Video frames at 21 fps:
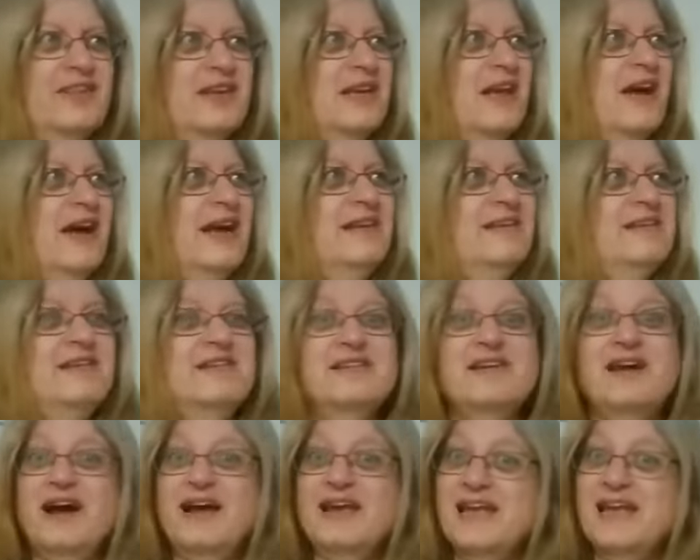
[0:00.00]
The light
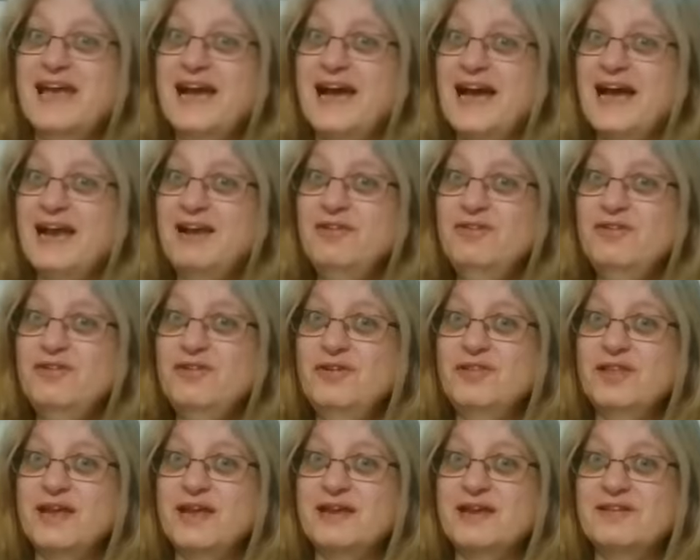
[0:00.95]
is, I can
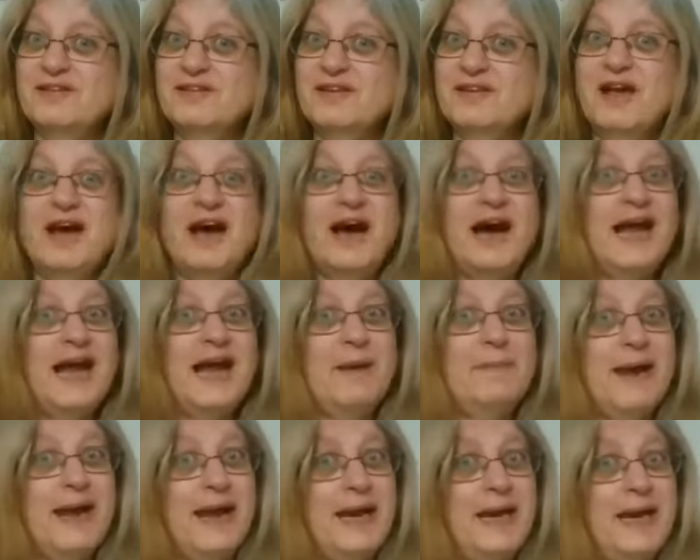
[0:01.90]
do this. I
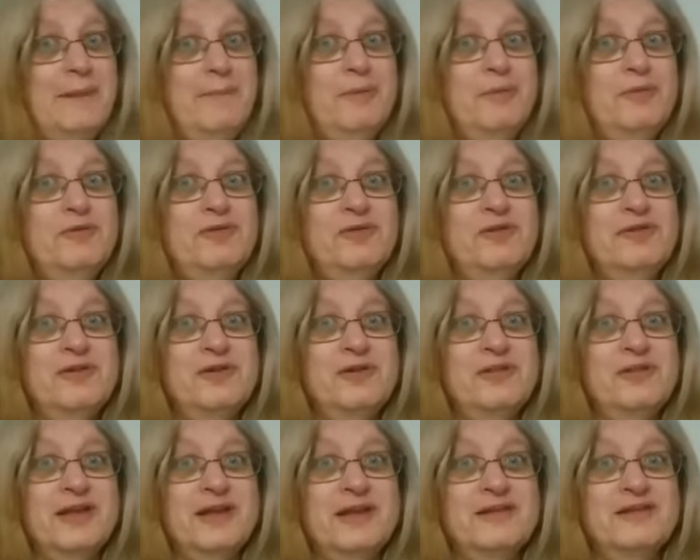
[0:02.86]
am able to
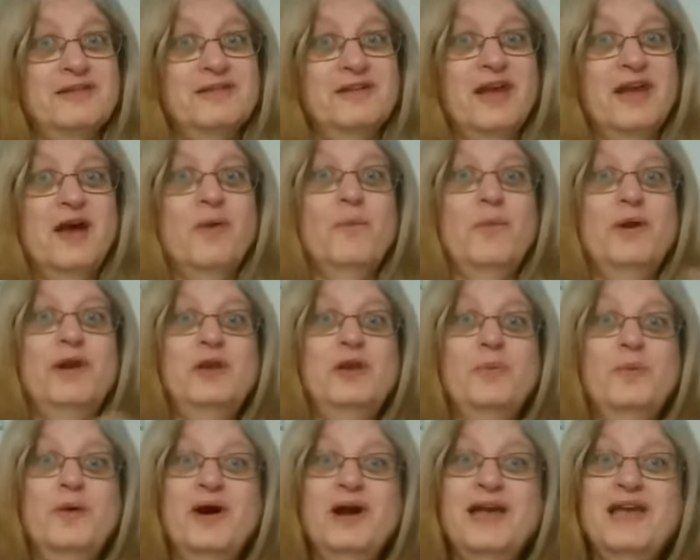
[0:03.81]
do this. When
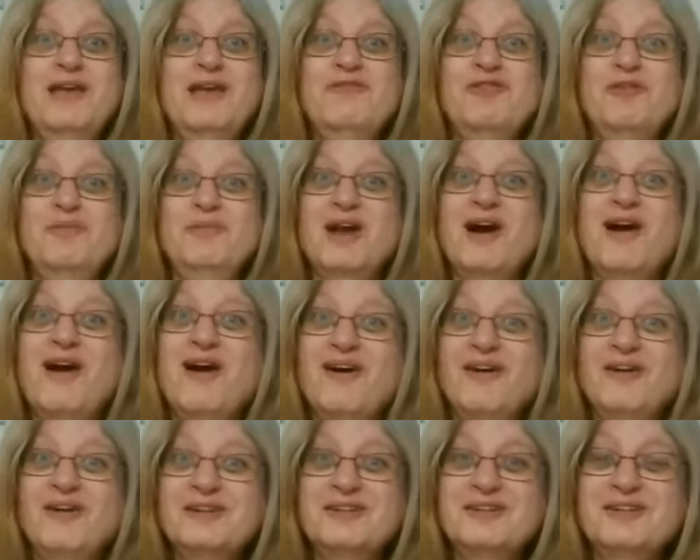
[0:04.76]
you're working from your
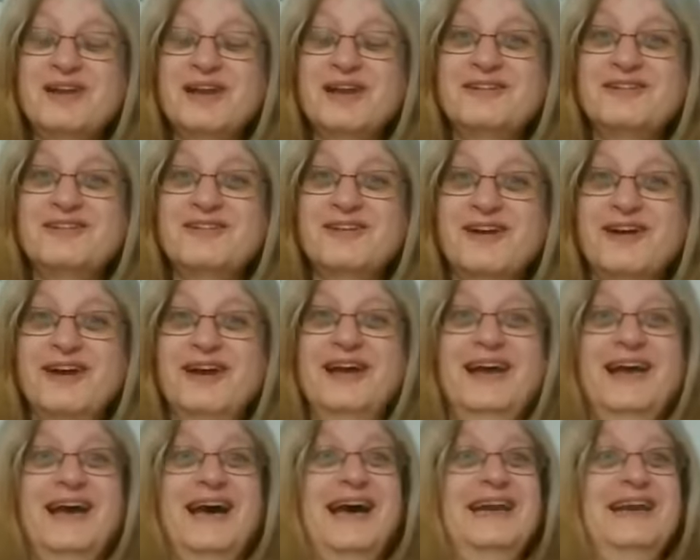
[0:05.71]
heart center
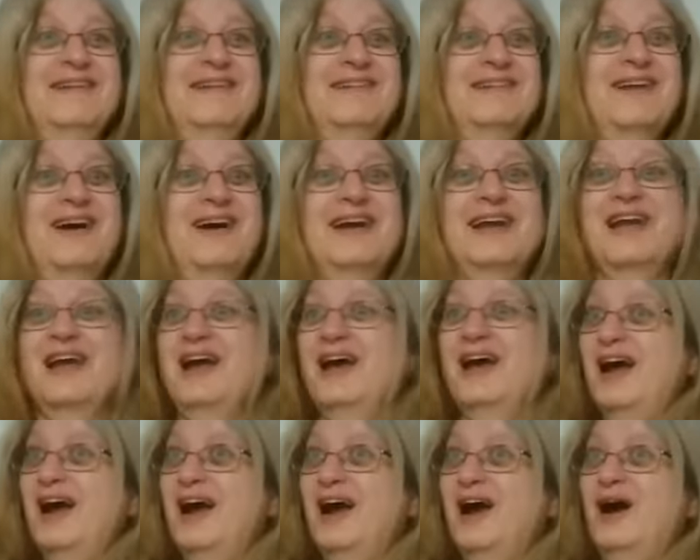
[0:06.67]
and it's like,
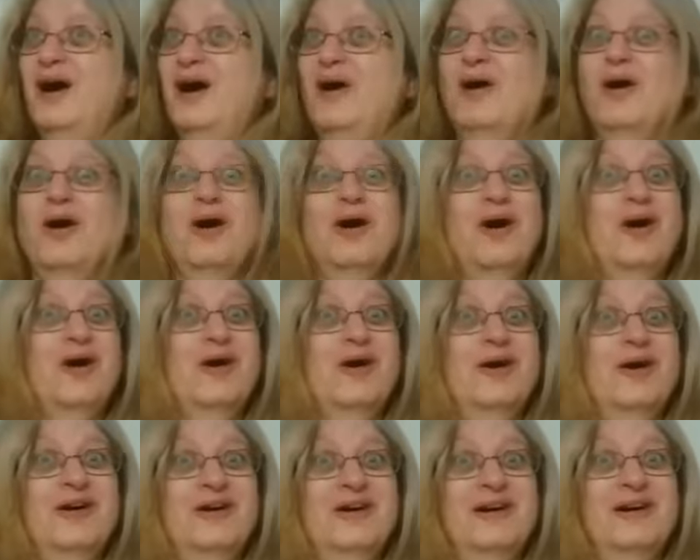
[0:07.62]
oh,
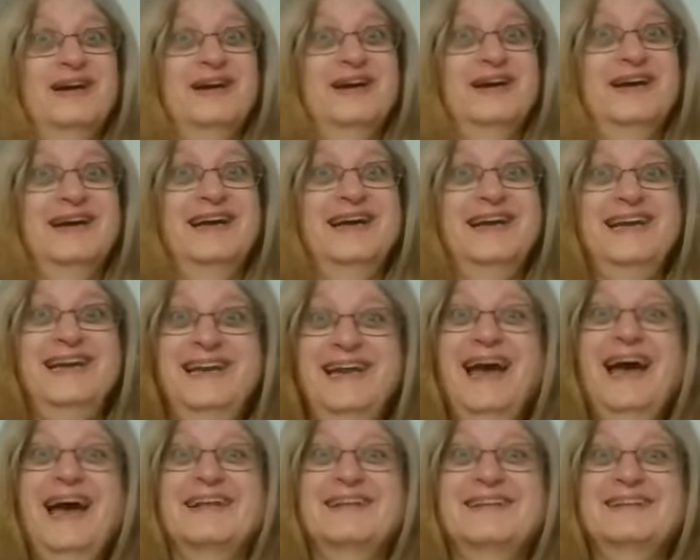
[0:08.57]

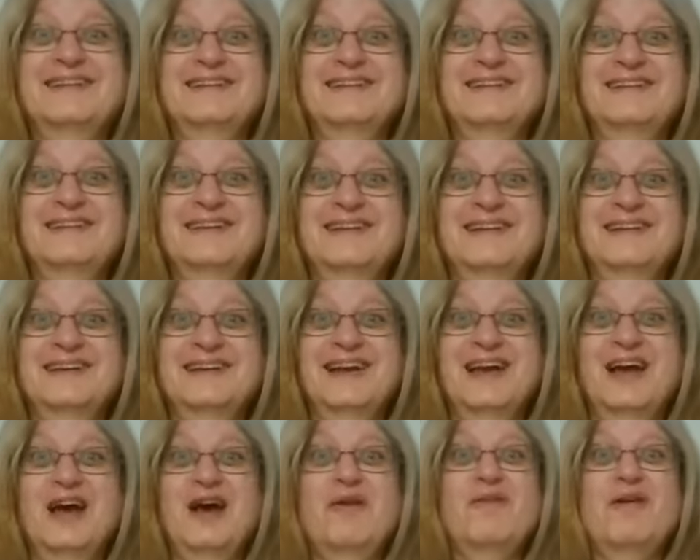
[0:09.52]
yes,
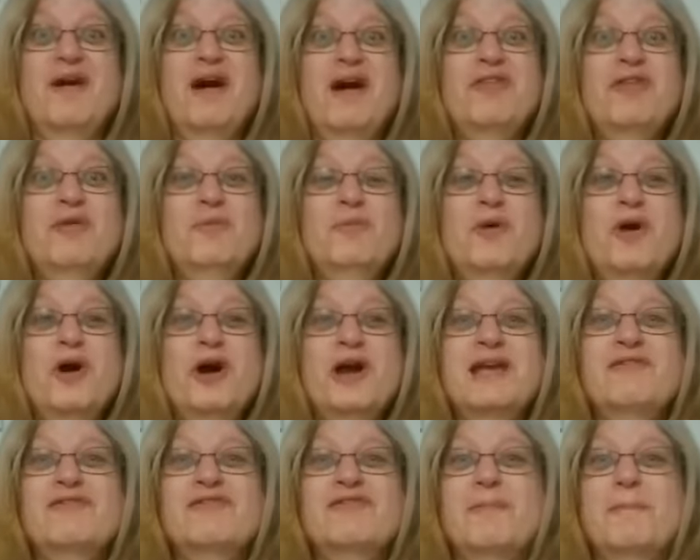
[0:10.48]
rather than
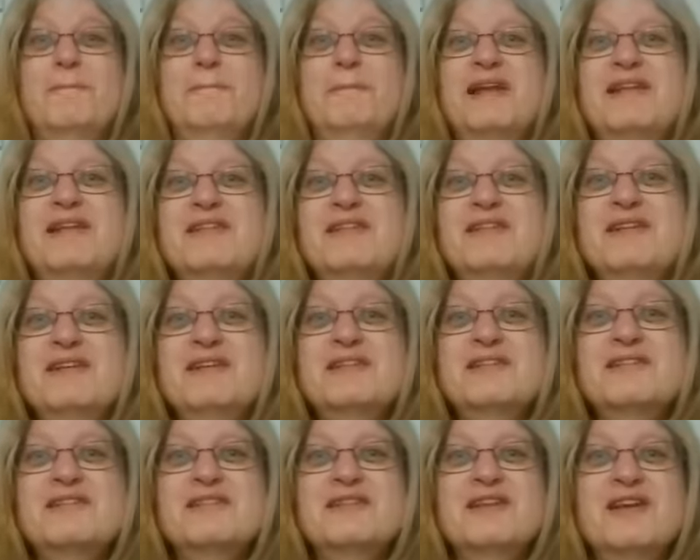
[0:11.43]
working from
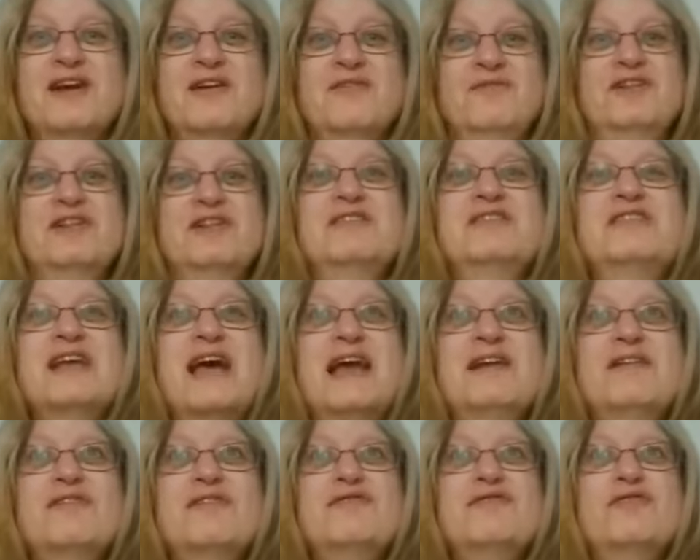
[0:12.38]
bitterness,
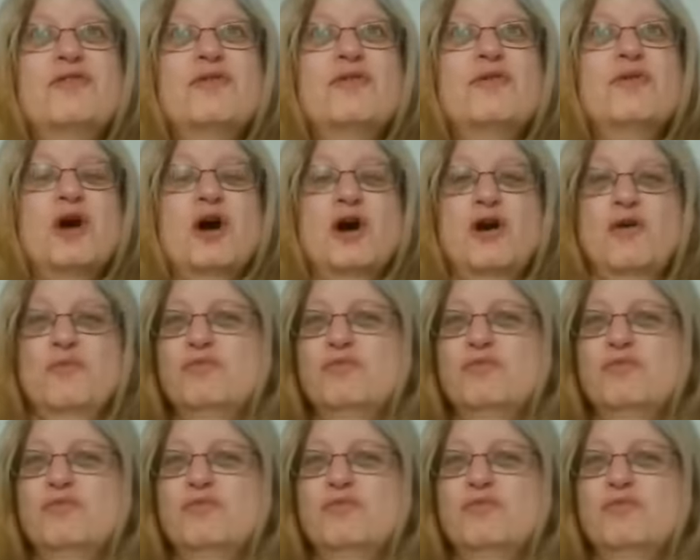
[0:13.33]
resentful,